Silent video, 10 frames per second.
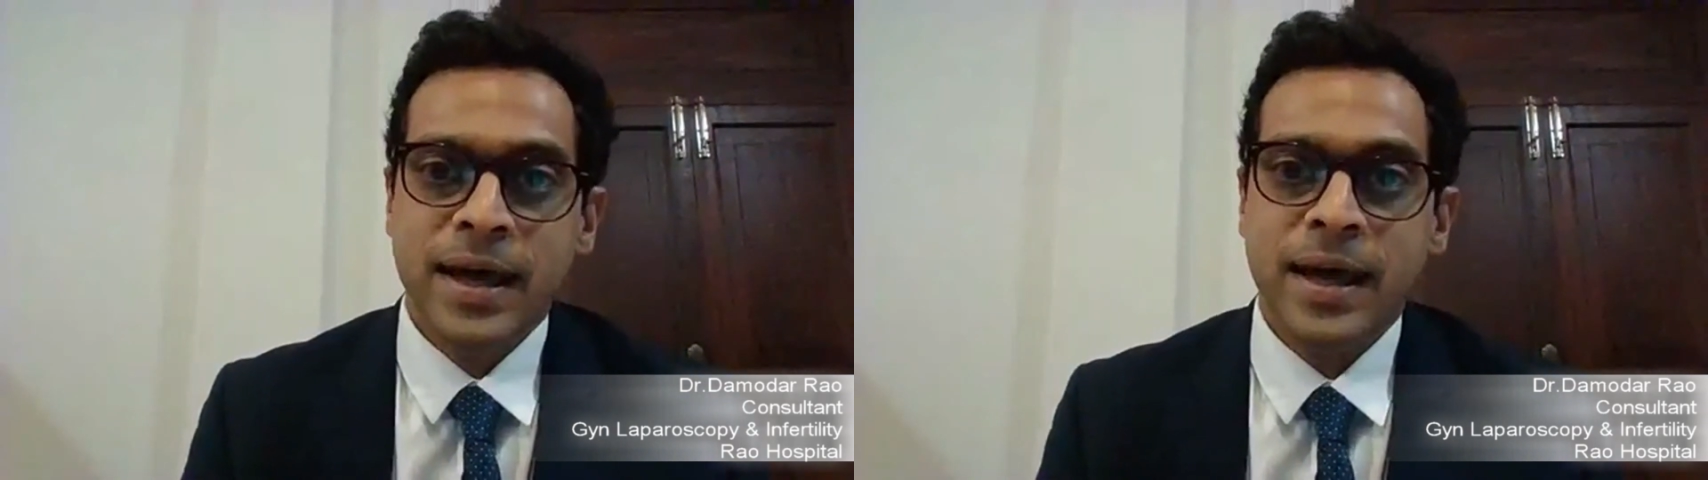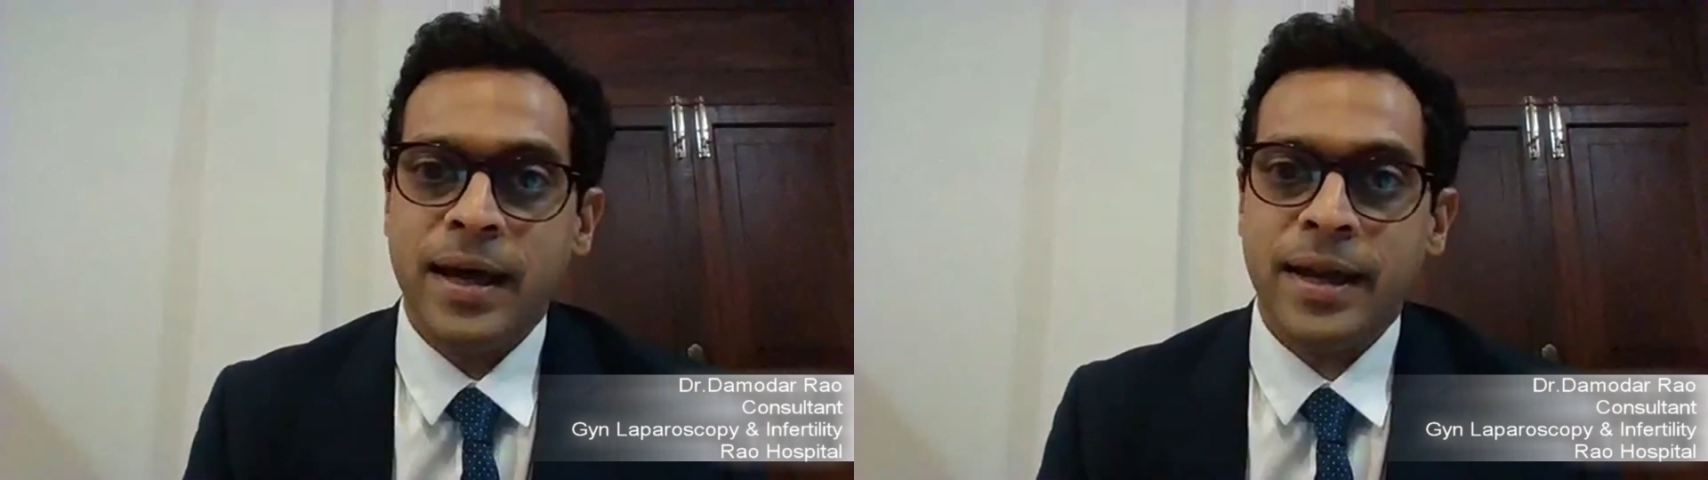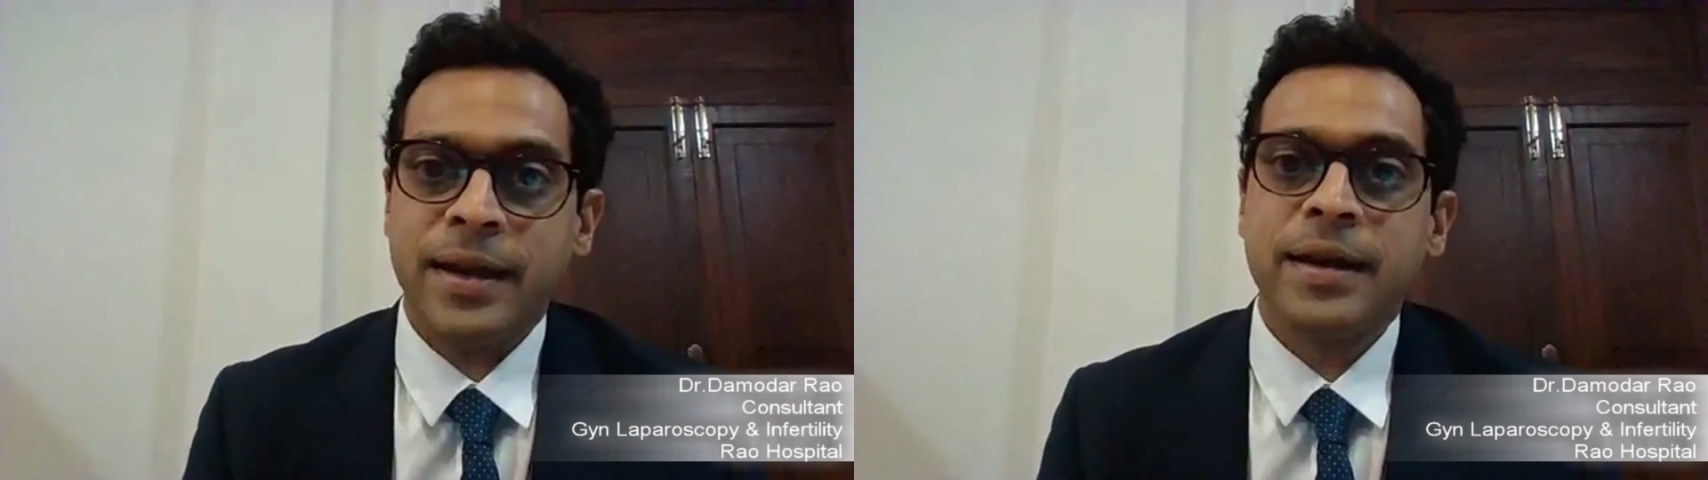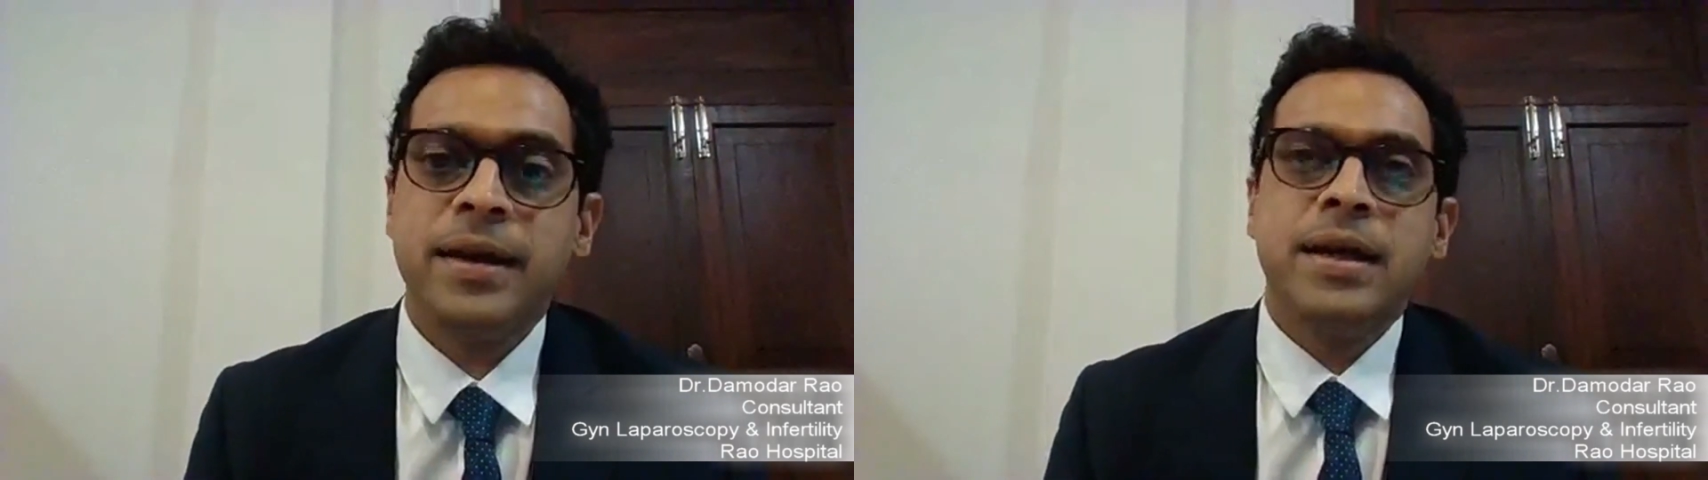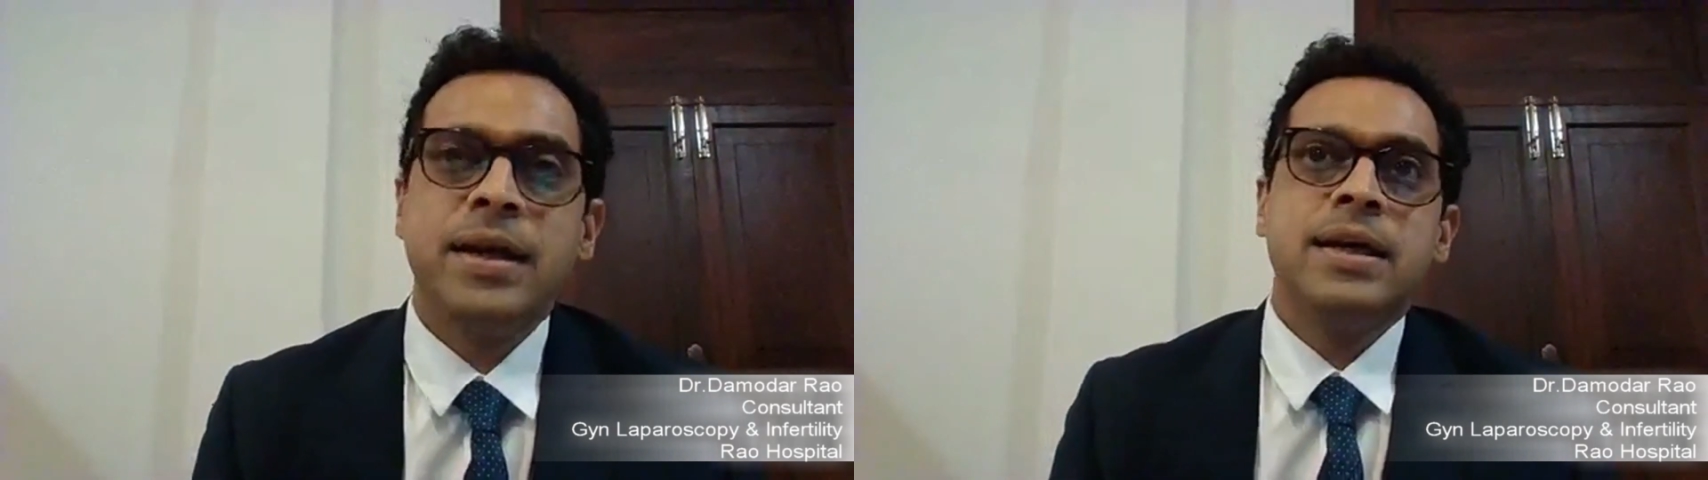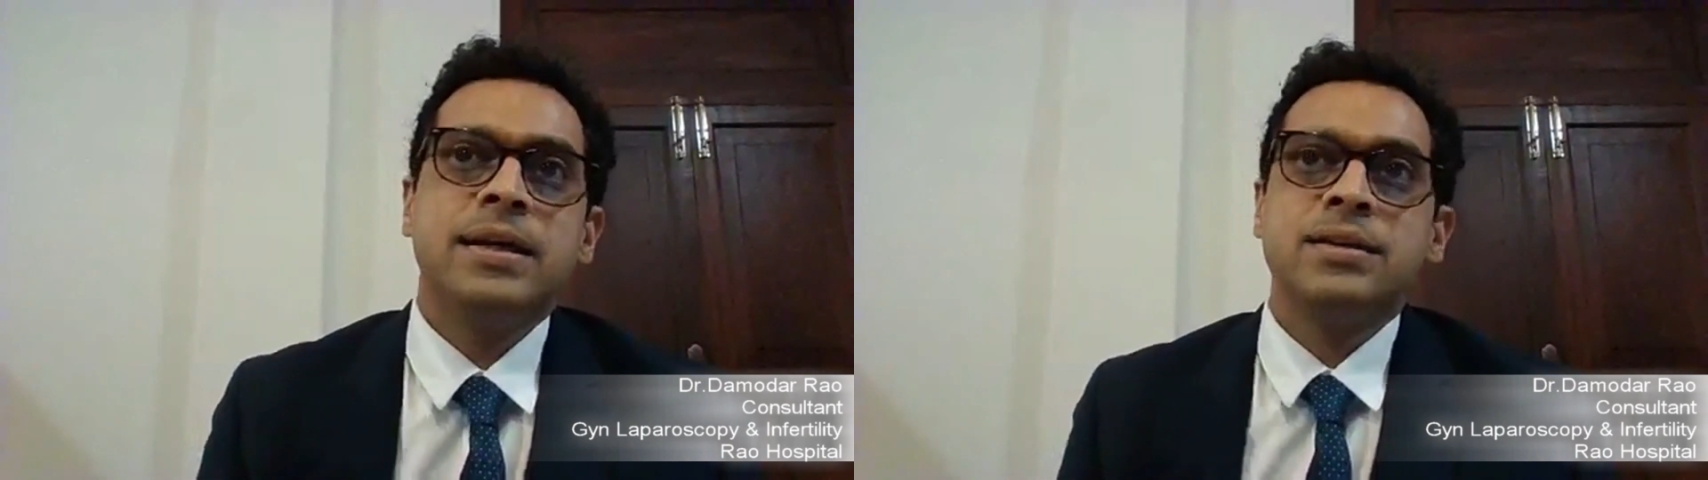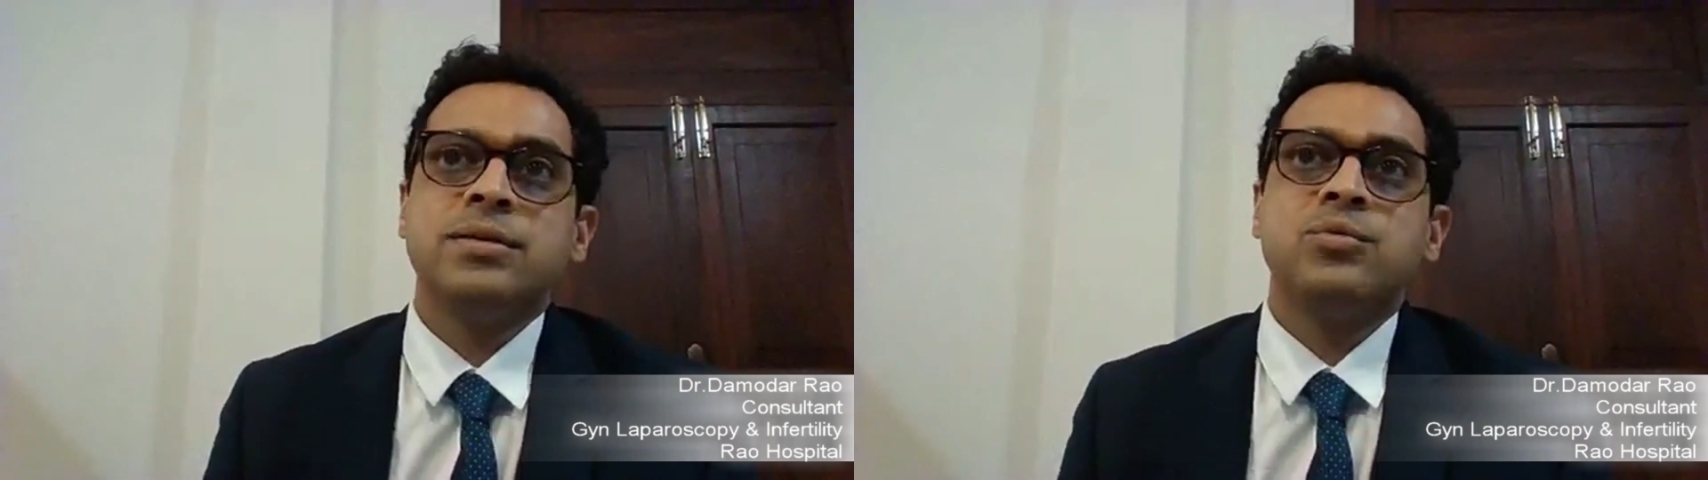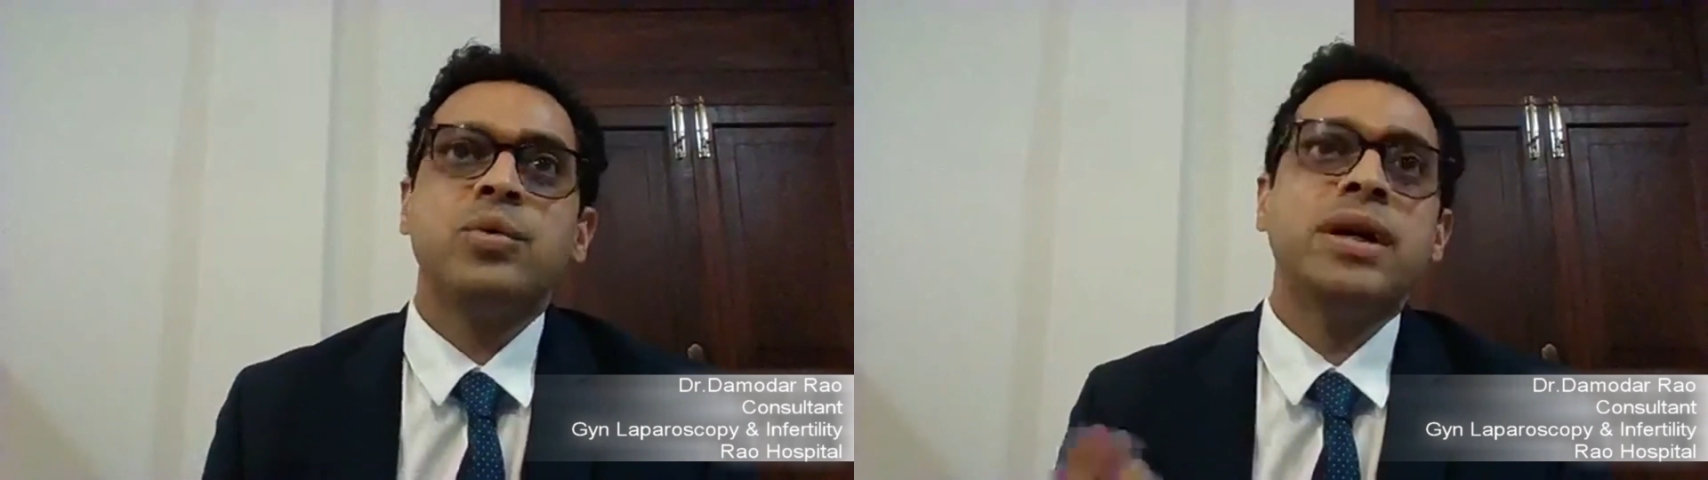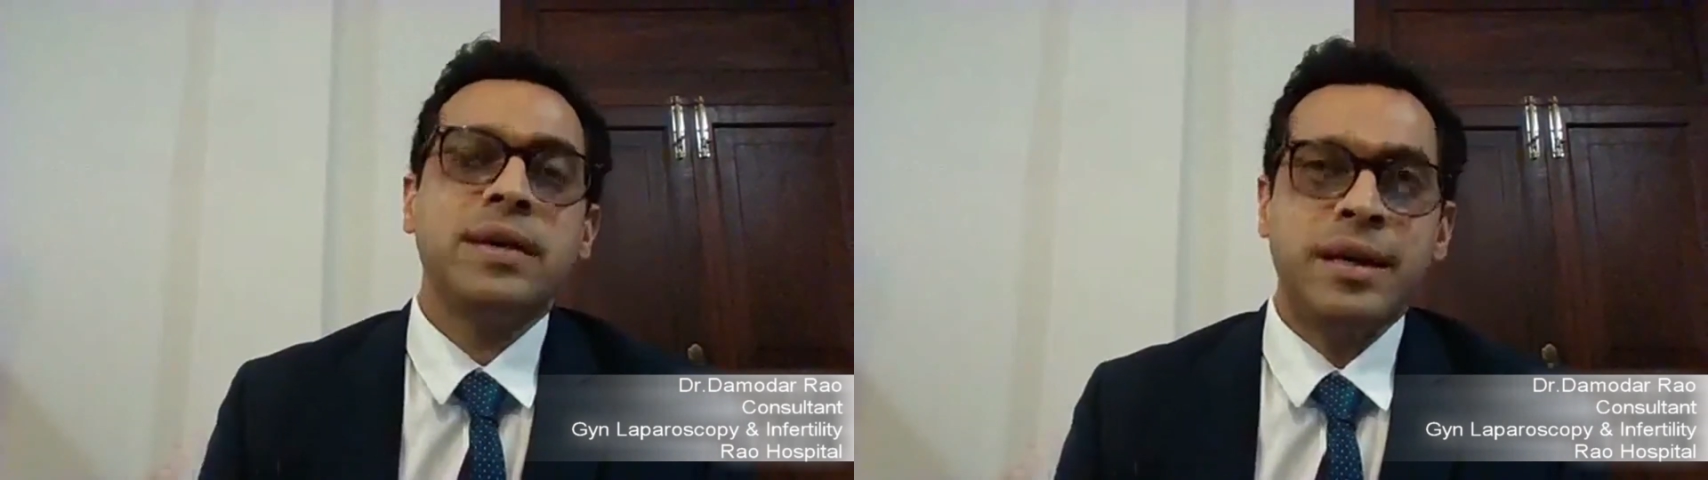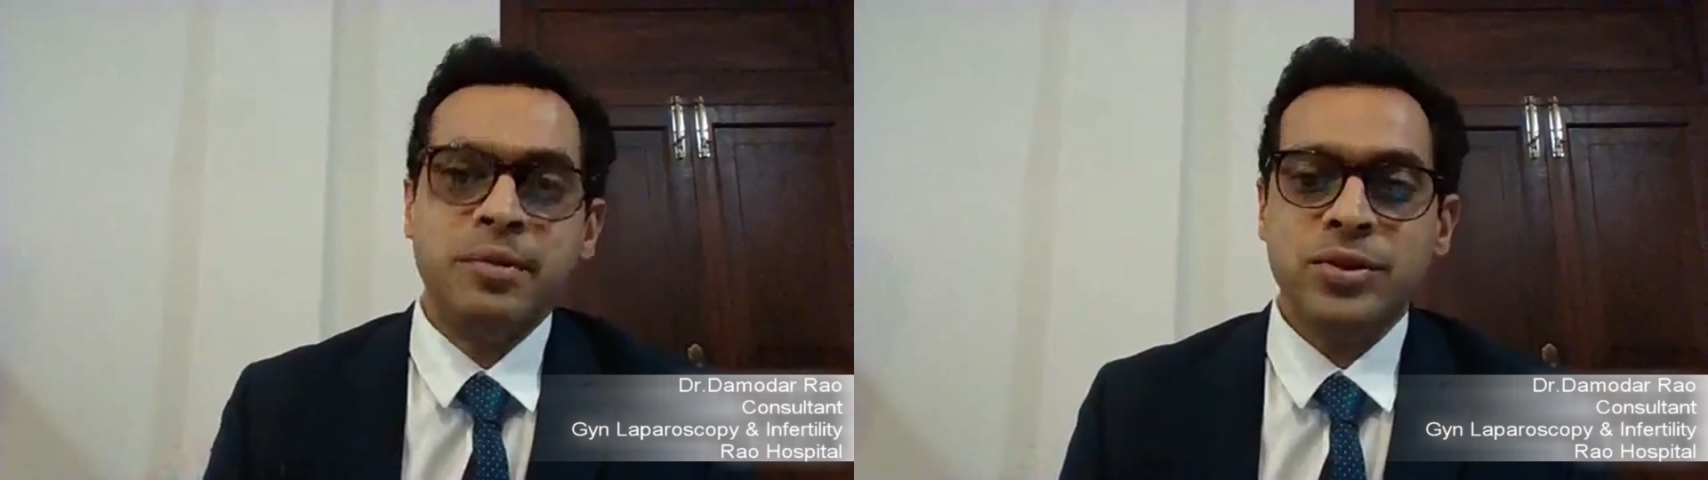And we
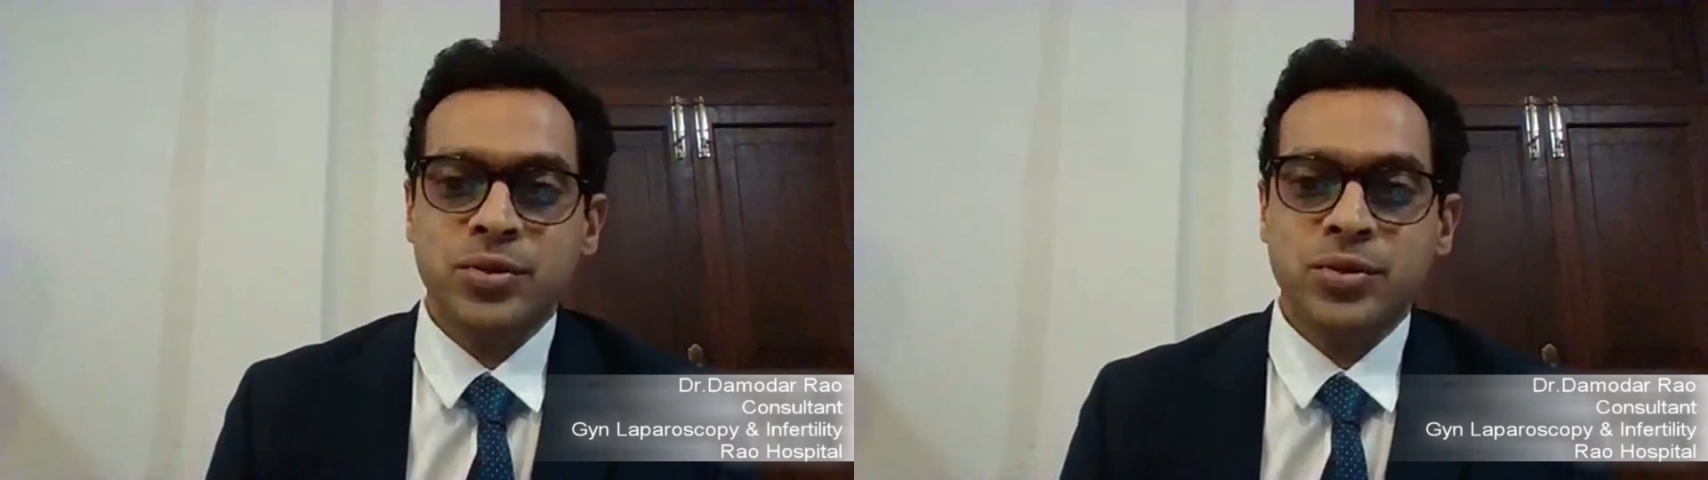are able